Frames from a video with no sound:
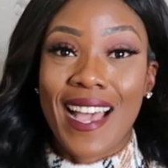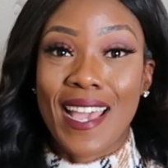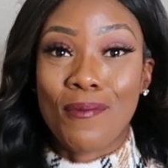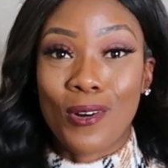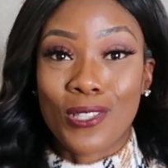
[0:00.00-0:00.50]
I
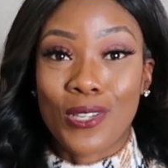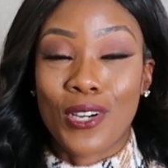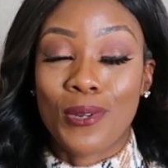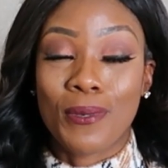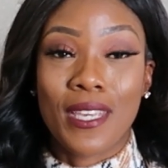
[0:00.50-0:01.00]
am also
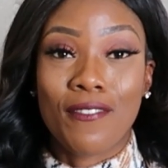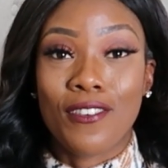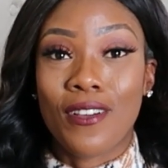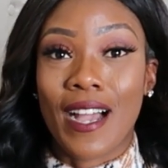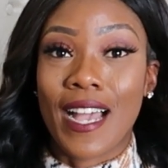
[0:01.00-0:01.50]
gonna be
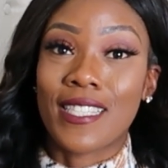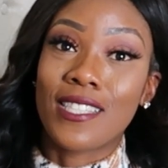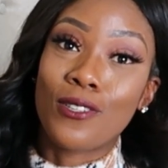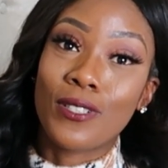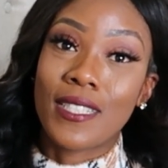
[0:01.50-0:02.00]
giving you guys
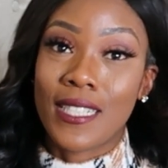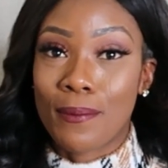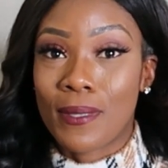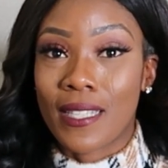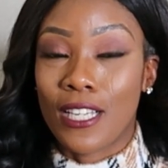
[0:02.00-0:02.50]
little
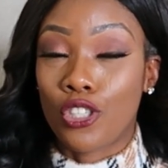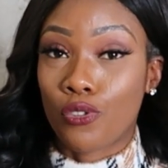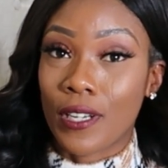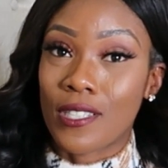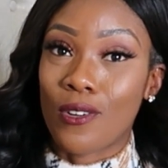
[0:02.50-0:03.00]
tips and
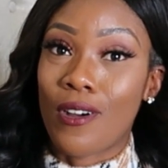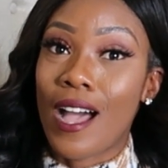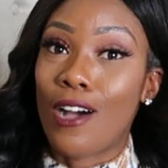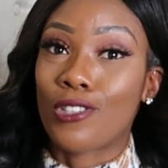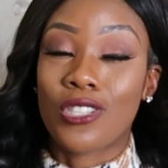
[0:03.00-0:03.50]
tricks on
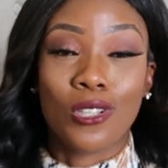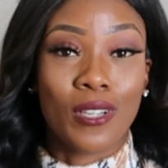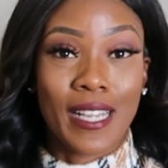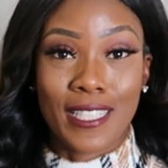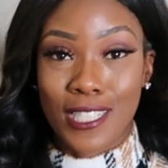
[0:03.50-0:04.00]
how to
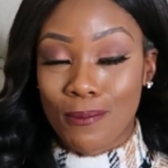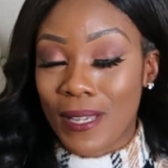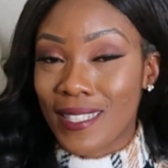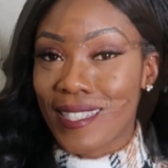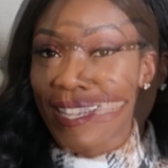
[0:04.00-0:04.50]
look expensive.